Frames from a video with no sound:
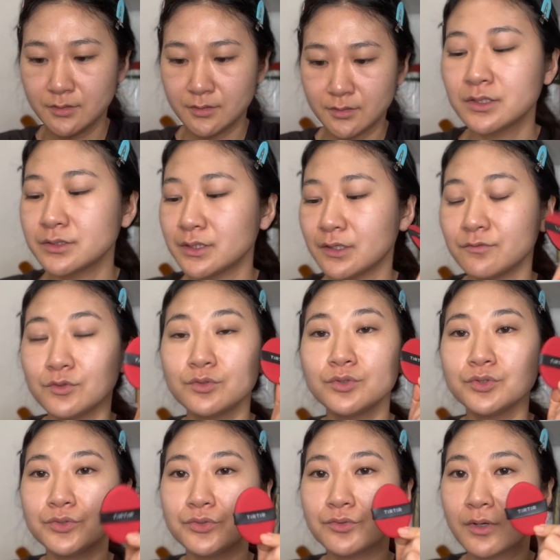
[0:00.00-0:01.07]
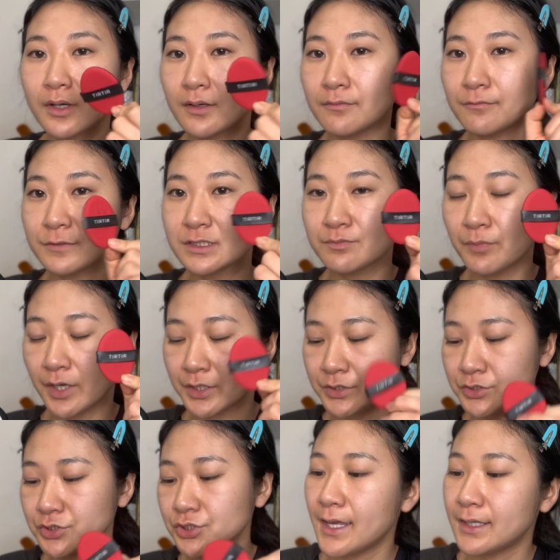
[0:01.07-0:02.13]
So give you a new
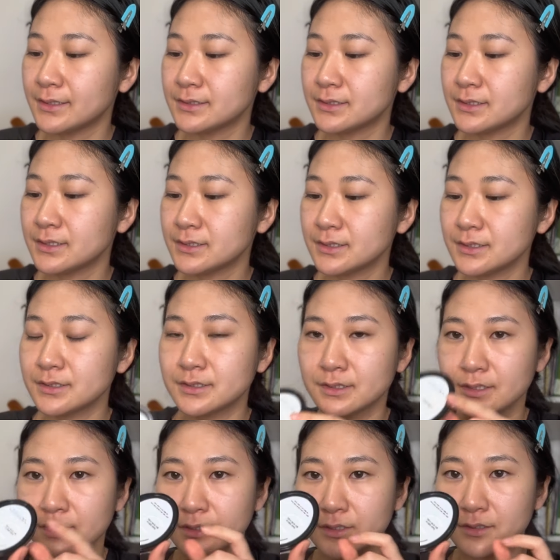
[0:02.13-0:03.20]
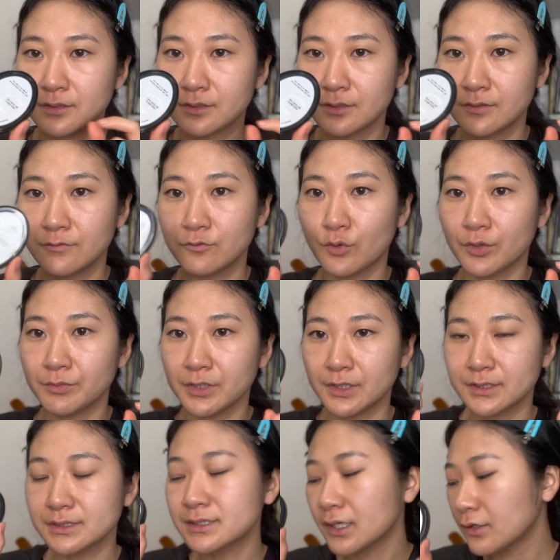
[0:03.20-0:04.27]
sponge, and this is the formula
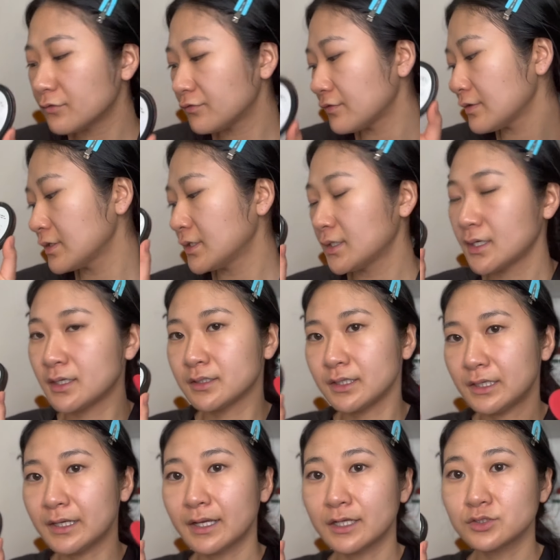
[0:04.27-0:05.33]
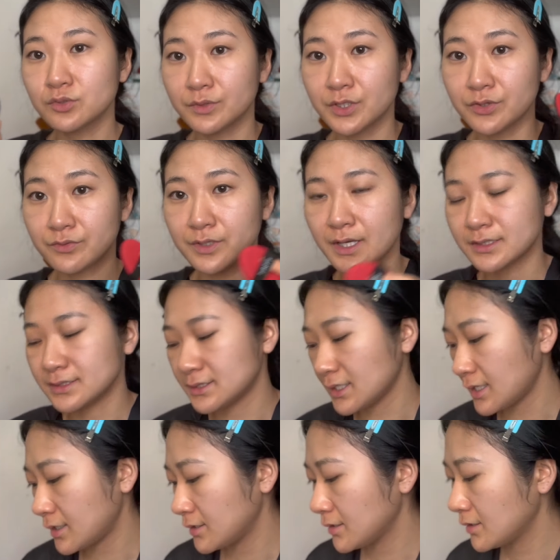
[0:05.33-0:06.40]
itself. Again, I got 23 and
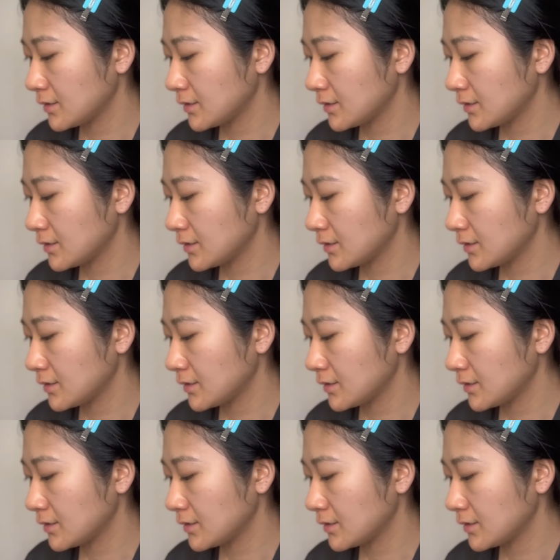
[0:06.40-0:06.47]
Sand.